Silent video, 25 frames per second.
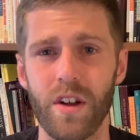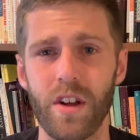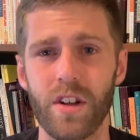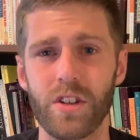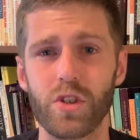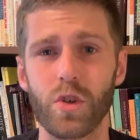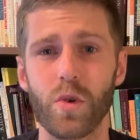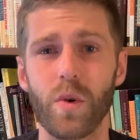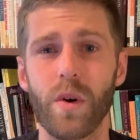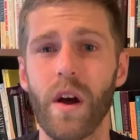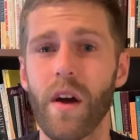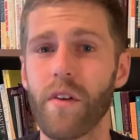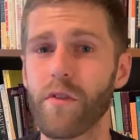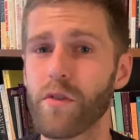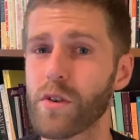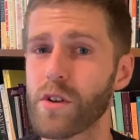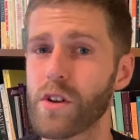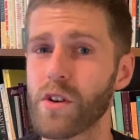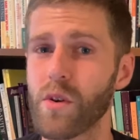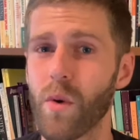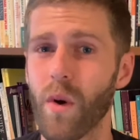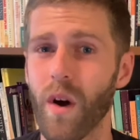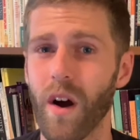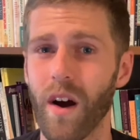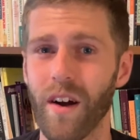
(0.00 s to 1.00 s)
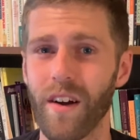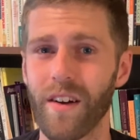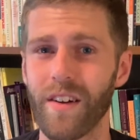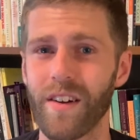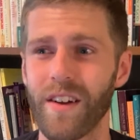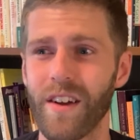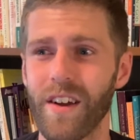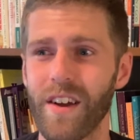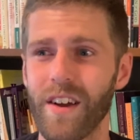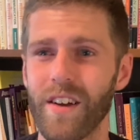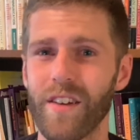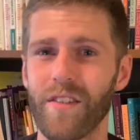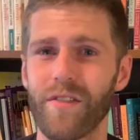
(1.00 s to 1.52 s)
So whoever you are,
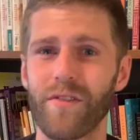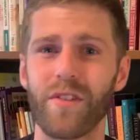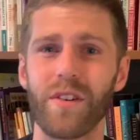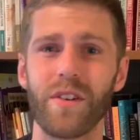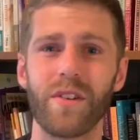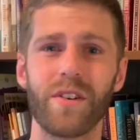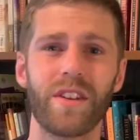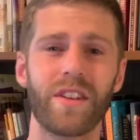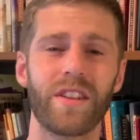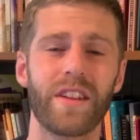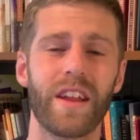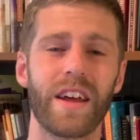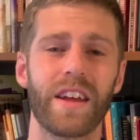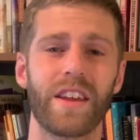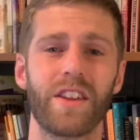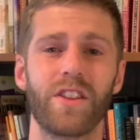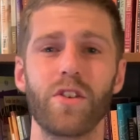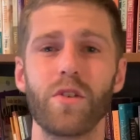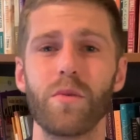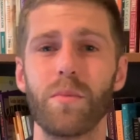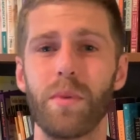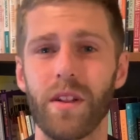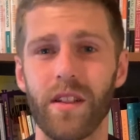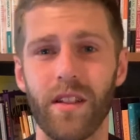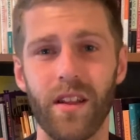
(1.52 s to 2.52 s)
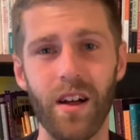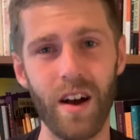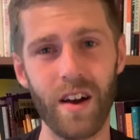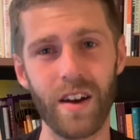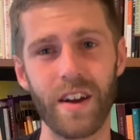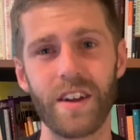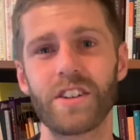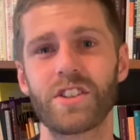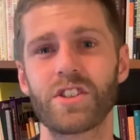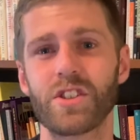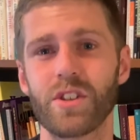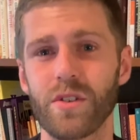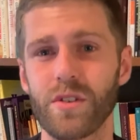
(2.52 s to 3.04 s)
feeling like you belong
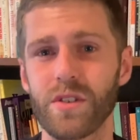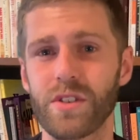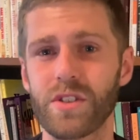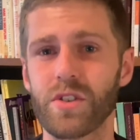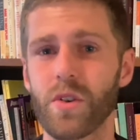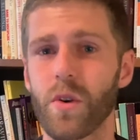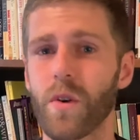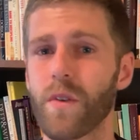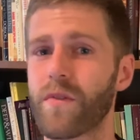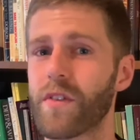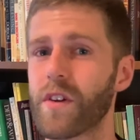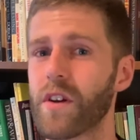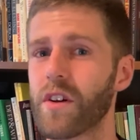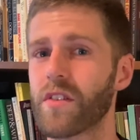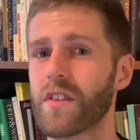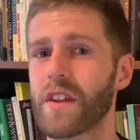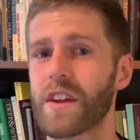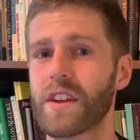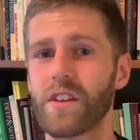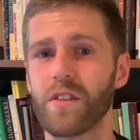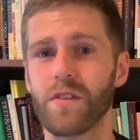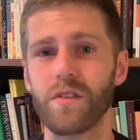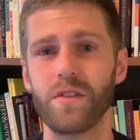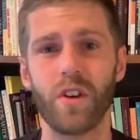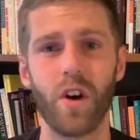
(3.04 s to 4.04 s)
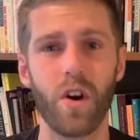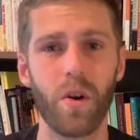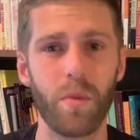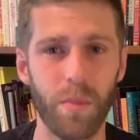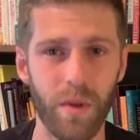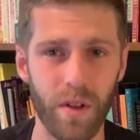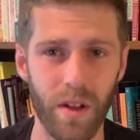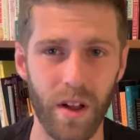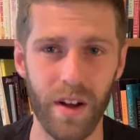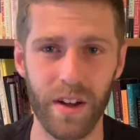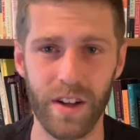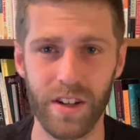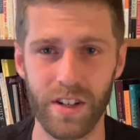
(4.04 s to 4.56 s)
in church or feeling like you don't
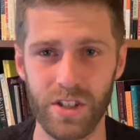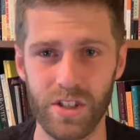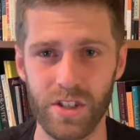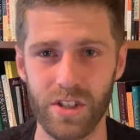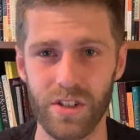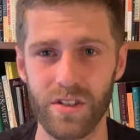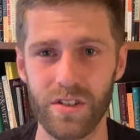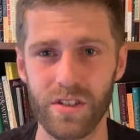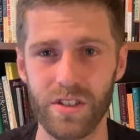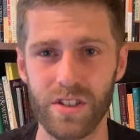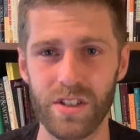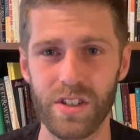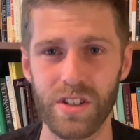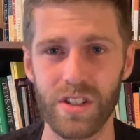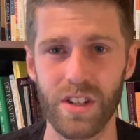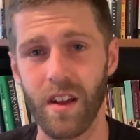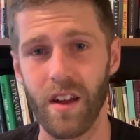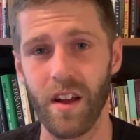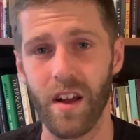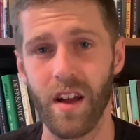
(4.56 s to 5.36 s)
belong in church,